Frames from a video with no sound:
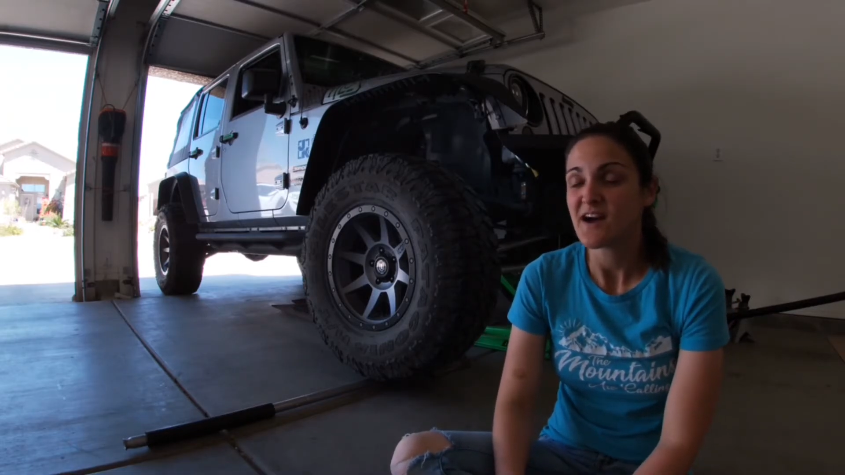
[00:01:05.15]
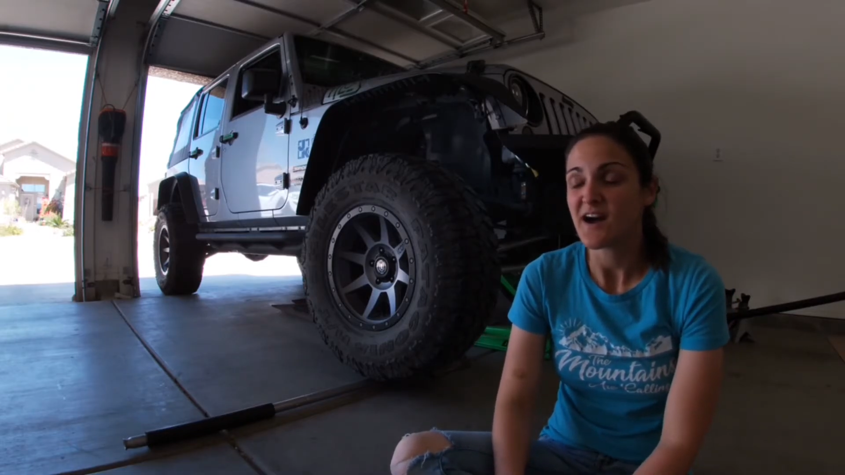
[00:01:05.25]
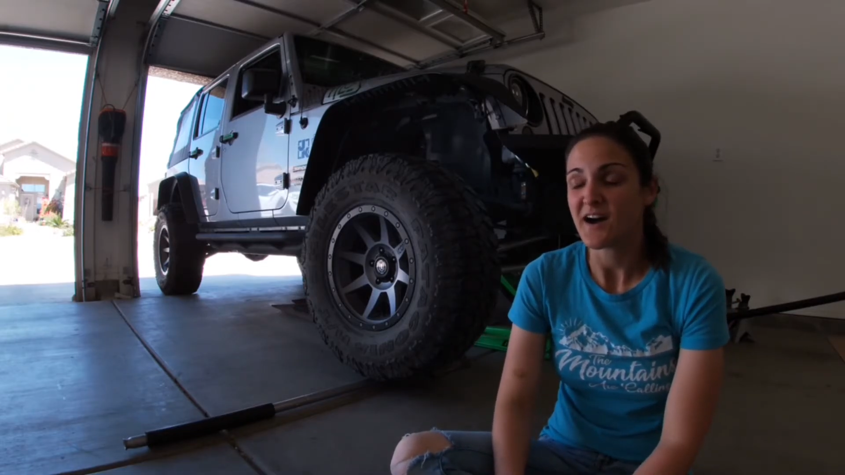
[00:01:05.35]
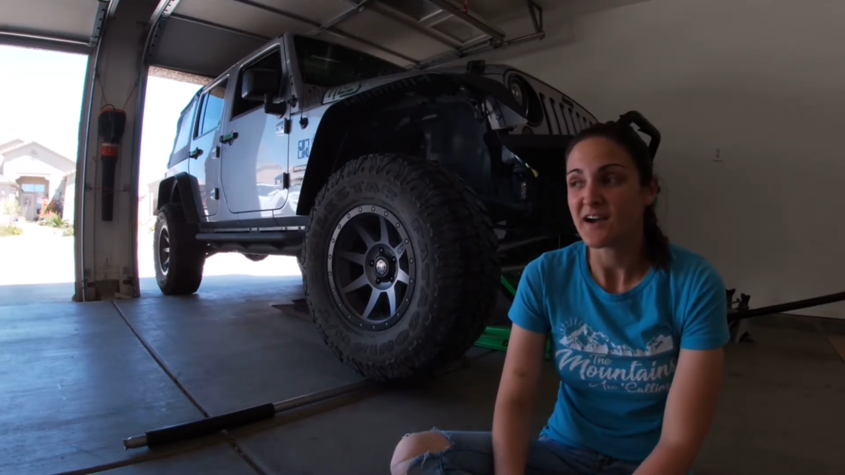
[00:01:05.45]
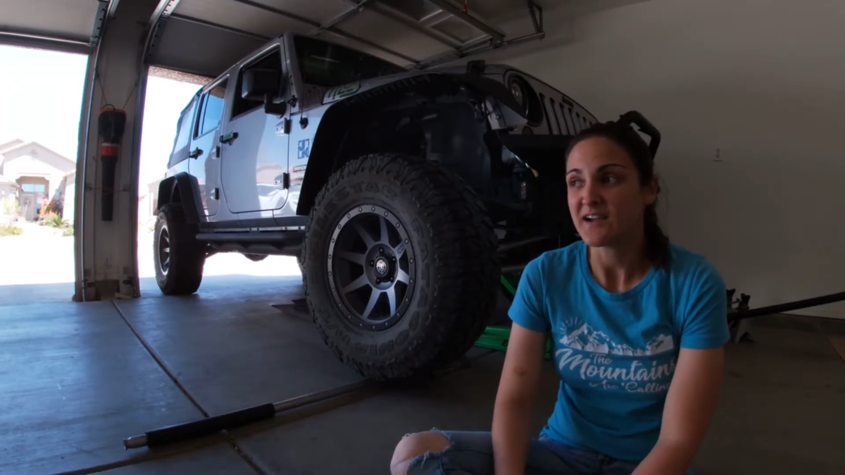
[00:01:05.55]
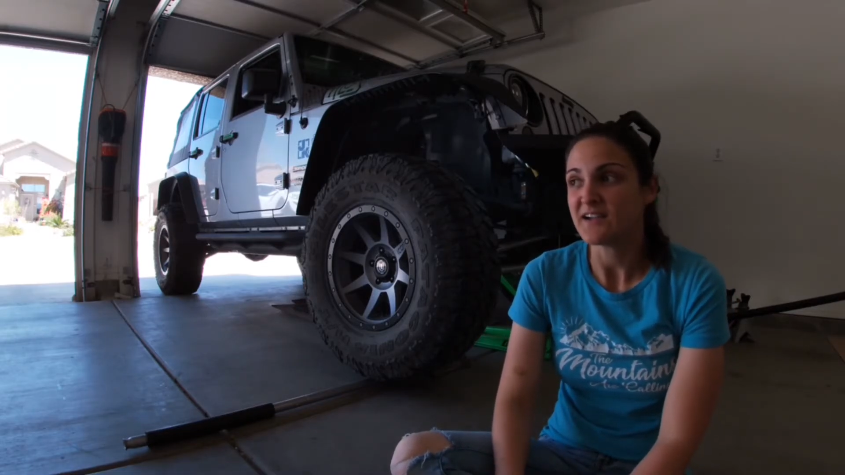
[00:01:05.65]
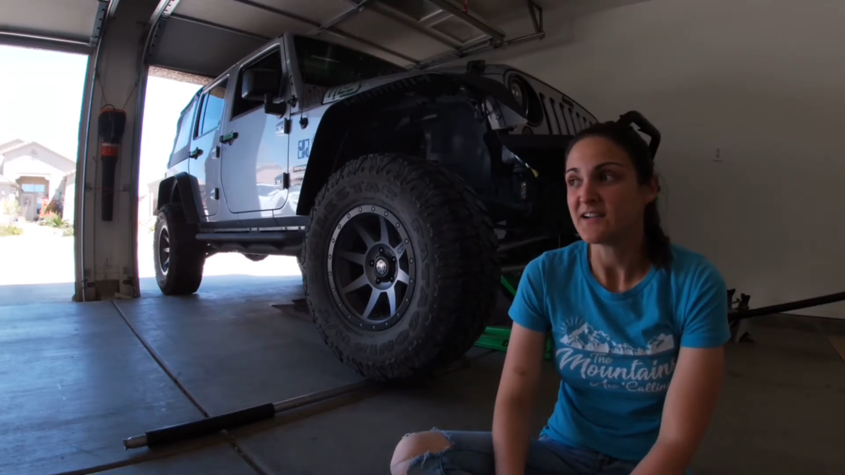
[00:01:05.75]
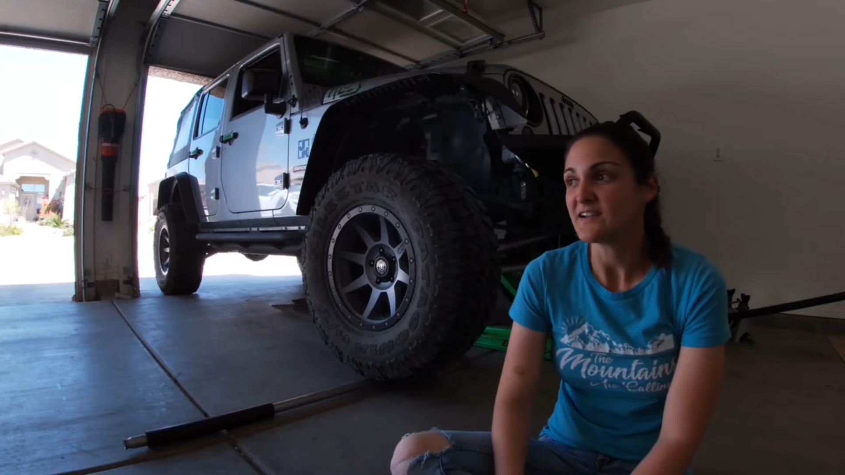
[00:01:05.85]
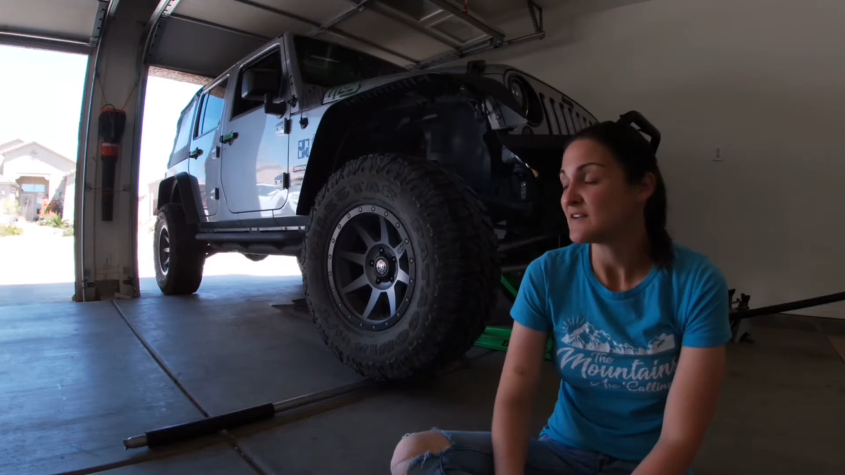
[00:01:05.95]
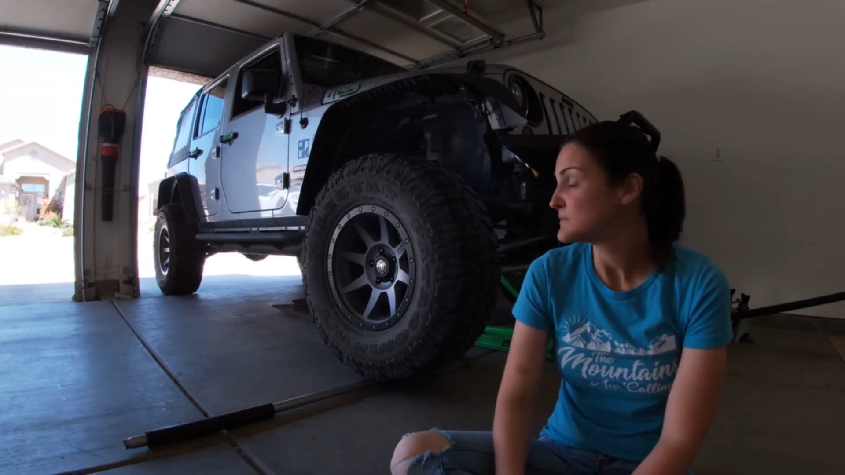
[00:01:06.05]

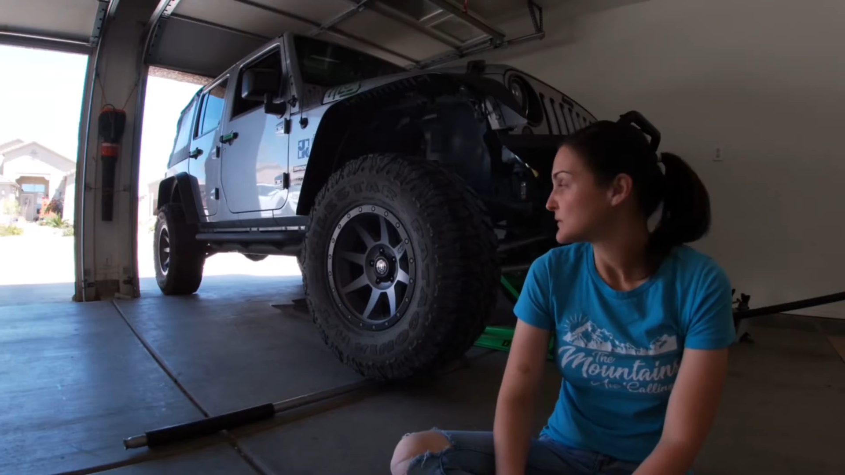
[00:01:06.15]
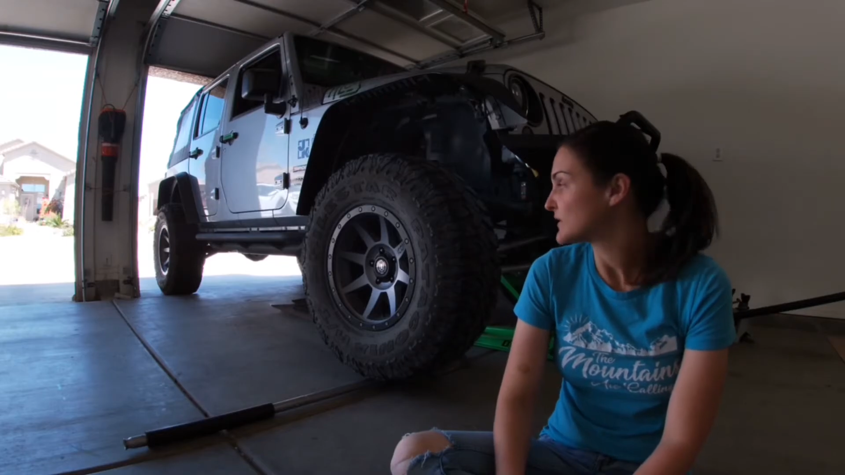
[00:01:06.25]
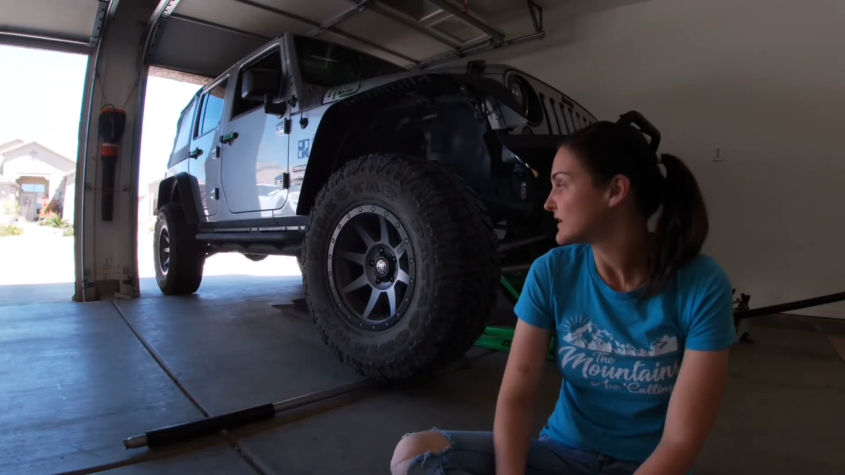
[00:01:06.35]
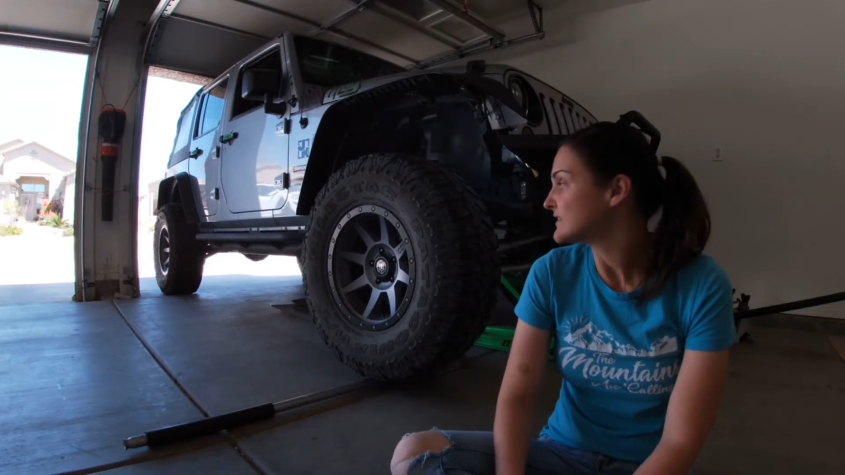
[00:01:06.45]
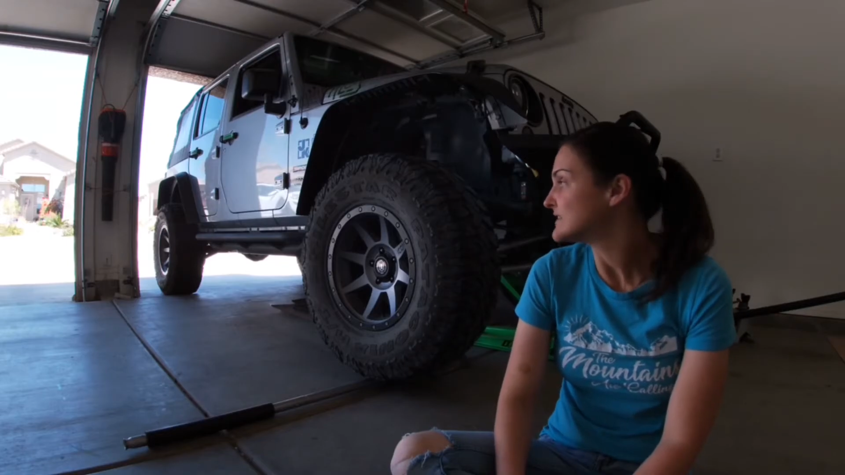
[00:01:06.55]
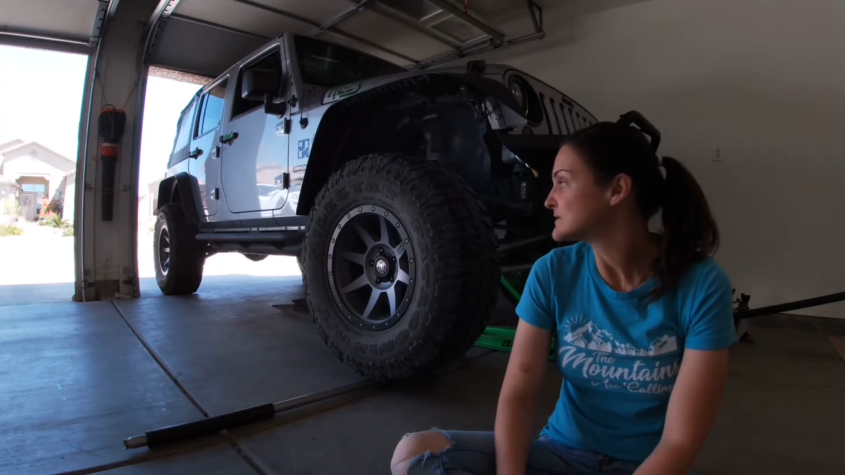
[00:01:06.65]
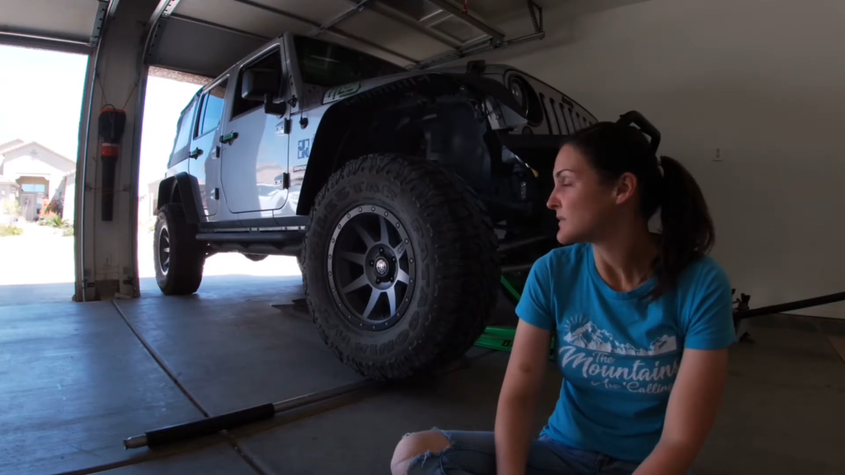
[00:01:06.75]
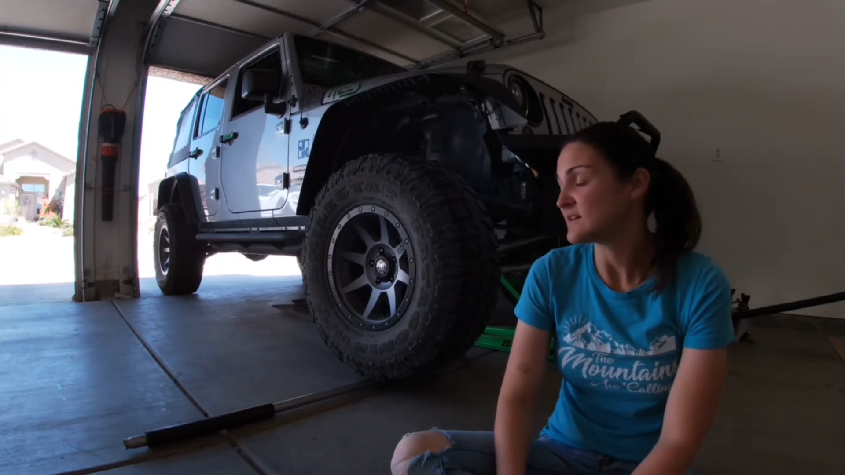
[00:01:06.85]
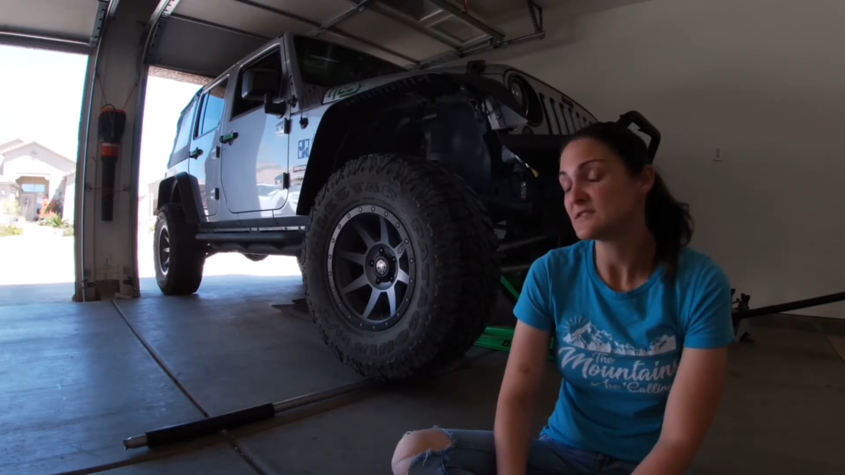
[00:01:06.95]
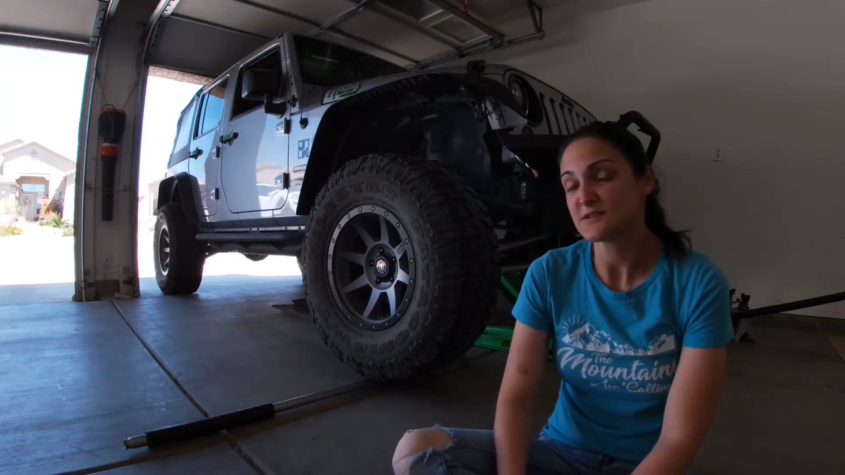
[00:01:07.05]
I have been running these
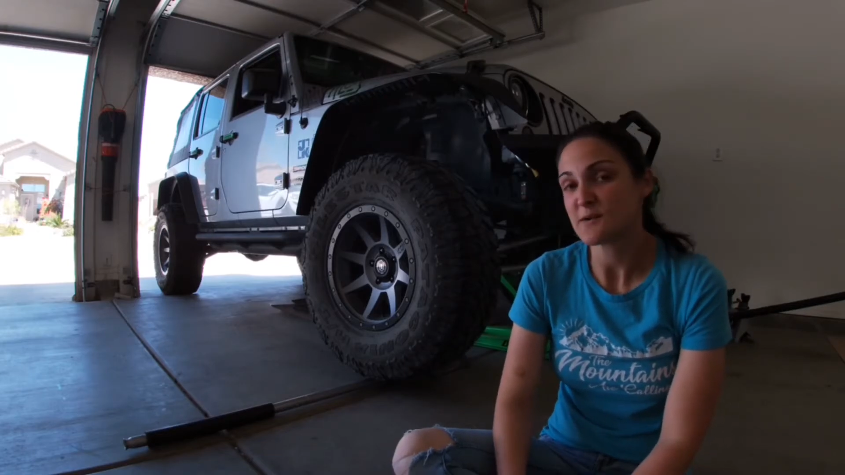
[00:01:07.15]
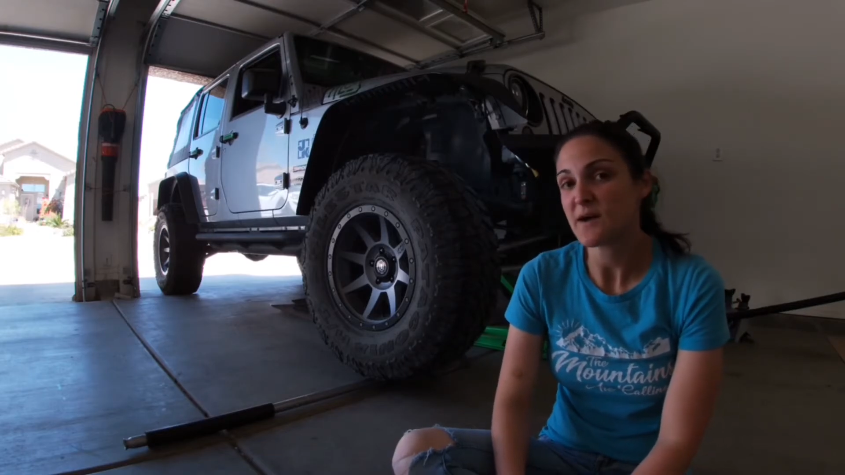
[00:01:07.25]
Milestar